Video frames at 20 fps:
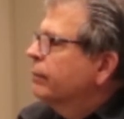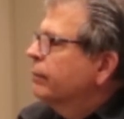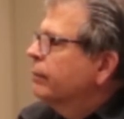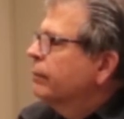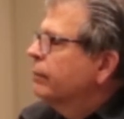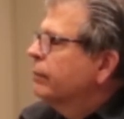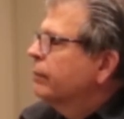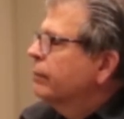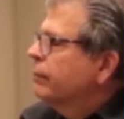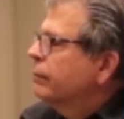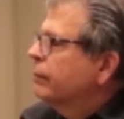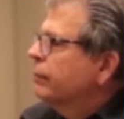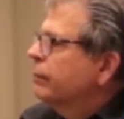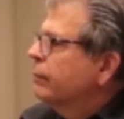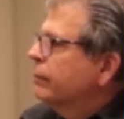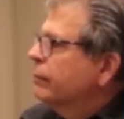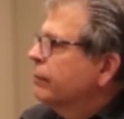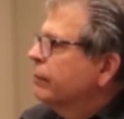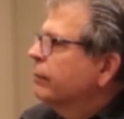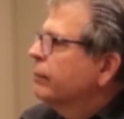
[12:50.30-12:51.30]

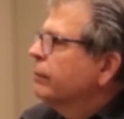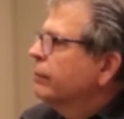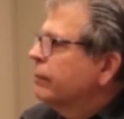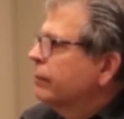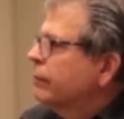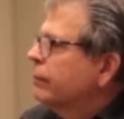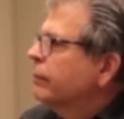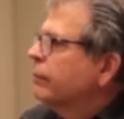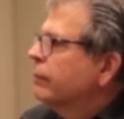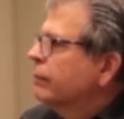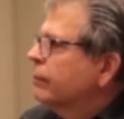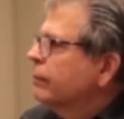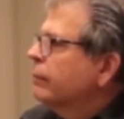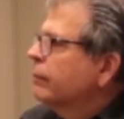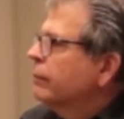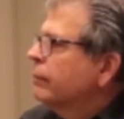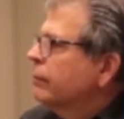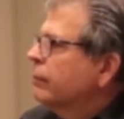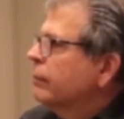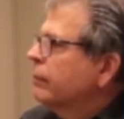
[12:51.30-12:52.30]

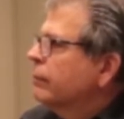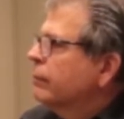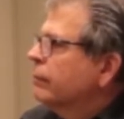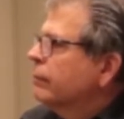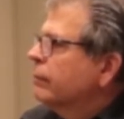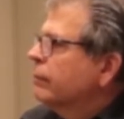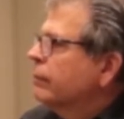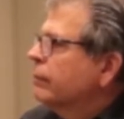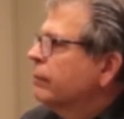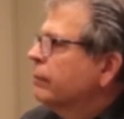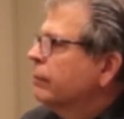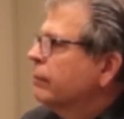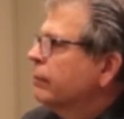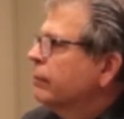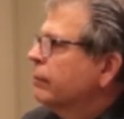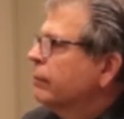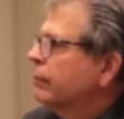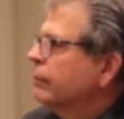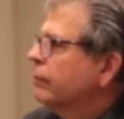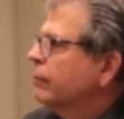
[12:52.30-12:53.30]

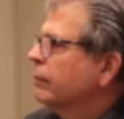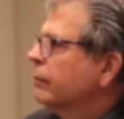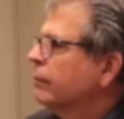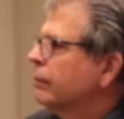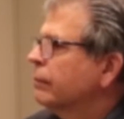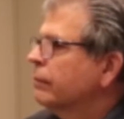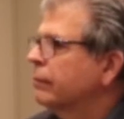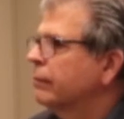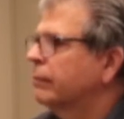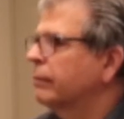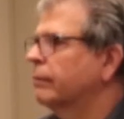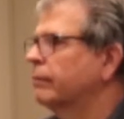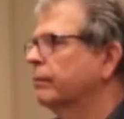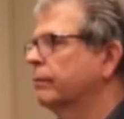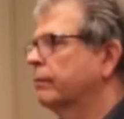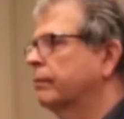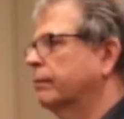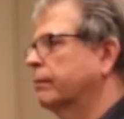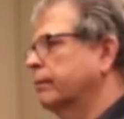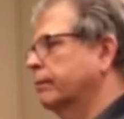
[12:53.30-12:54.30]

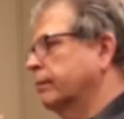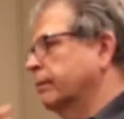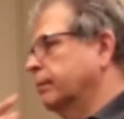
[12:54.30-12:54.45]
(not speaking)